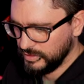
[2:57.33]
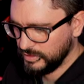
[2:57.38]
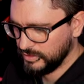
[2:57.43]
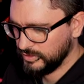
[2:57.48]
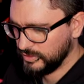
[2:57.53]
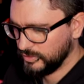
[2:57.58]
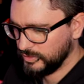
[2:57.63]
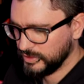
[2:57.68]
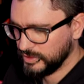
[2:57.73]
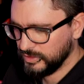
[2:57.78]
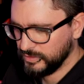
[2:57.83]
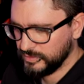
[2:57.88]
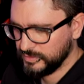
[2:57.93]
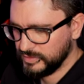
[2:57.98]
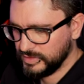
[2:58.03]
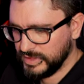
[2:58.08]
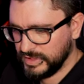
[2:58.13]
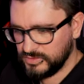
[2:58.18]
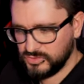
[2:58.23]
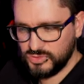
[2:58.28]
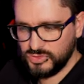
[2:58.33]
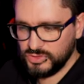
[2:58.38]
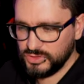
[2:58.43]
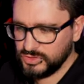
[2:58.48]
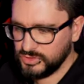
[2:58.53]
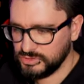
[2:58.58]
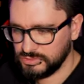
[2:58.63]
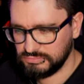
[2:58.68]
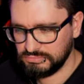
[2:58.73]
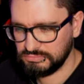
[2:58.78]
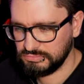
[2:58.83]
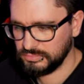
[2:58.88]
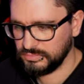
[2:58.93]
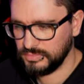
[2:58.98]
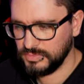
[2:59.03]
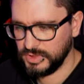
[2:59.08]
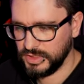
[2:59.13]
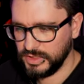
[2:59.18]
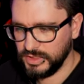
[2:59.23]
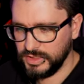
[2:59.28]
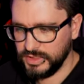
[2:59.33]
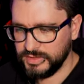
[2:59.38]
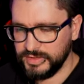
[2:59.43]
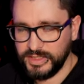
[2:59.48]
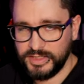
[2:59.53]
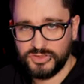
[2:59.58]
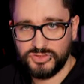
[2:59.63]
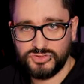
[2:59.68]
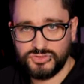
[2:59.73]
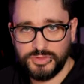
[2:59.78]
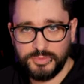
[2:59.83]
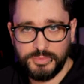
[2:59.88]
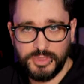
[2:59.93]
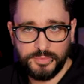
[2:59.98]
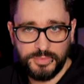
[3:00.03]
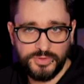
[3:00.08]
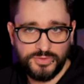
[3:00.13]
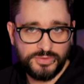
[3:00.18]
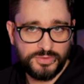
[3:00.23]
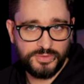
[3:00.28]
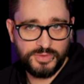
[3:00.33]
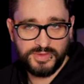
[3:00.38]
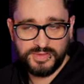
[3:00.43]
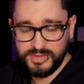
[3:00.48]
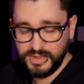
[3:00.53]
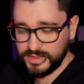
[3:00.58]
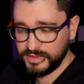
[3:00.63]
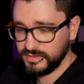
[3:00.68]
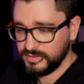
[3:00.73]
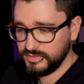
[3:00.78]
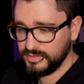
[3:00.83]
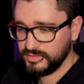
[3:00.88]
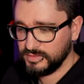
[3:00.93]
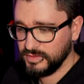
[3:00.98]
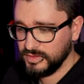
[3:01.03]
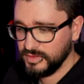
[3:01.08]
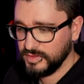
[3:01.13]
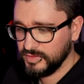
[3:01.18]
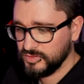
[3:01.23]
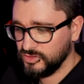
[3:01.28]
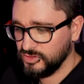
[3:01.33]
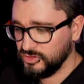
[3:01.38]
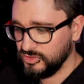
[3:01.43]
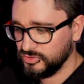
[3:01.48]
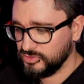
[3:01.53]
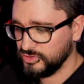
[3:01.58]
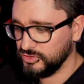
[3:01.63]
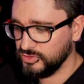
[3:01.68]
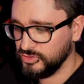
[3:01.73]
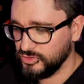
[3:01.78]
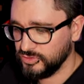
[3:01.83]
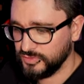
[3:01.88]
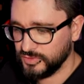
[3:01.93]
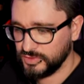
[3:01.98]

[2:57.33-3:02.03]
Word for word: And there we go. That took an extra maybe thirty seconds to do two new